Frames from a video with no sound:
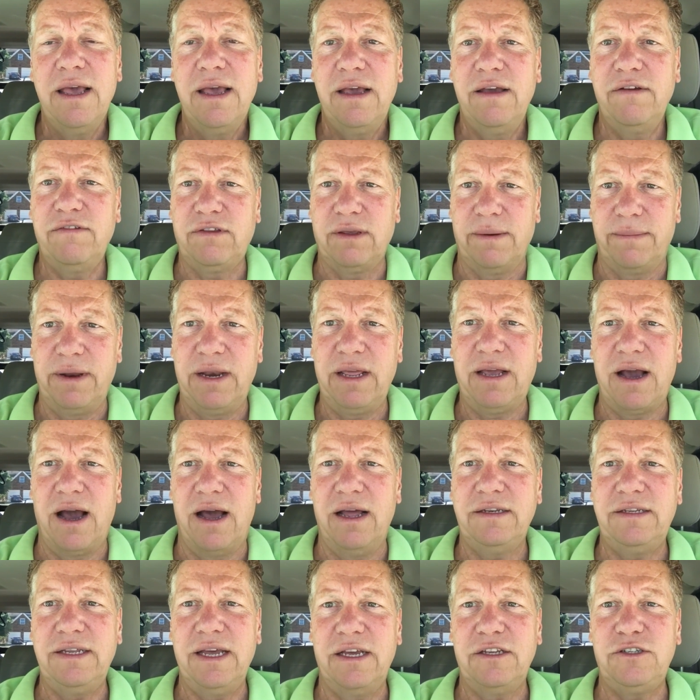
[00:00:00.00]
If somebody
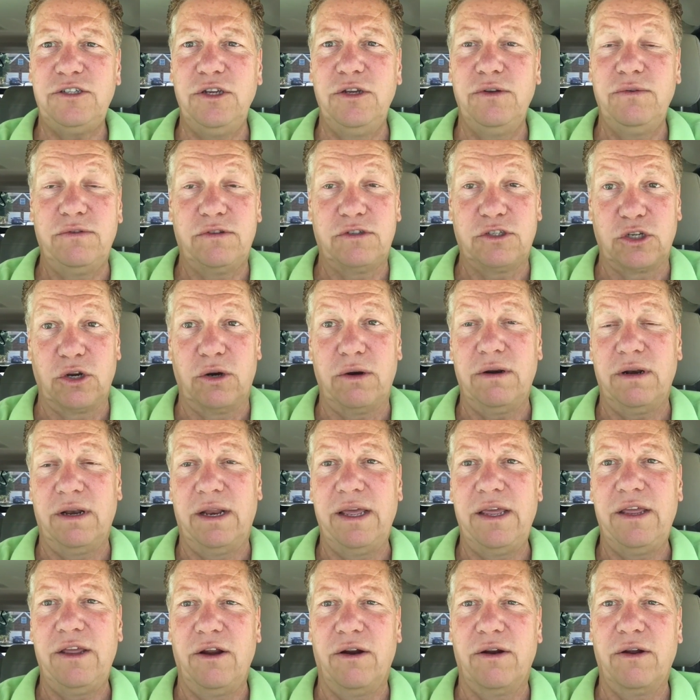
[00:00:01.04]
contacts you,
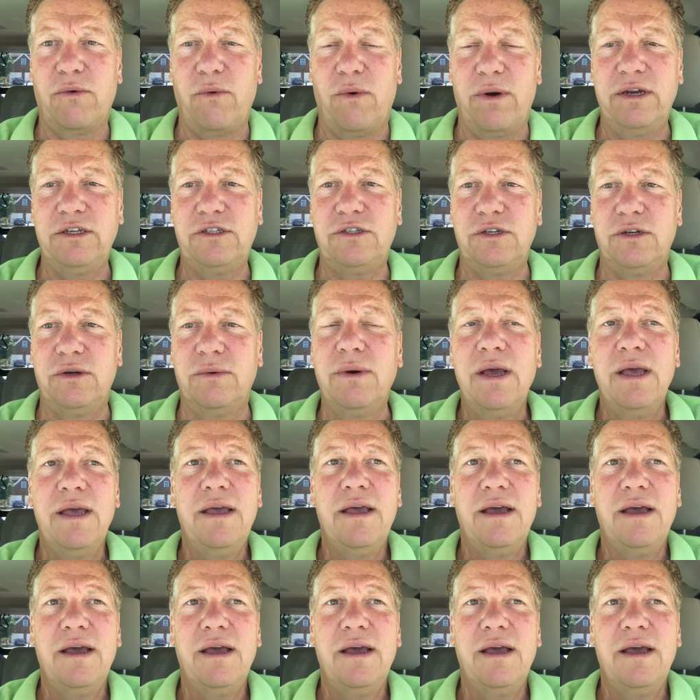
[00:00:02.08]
certainly you're going to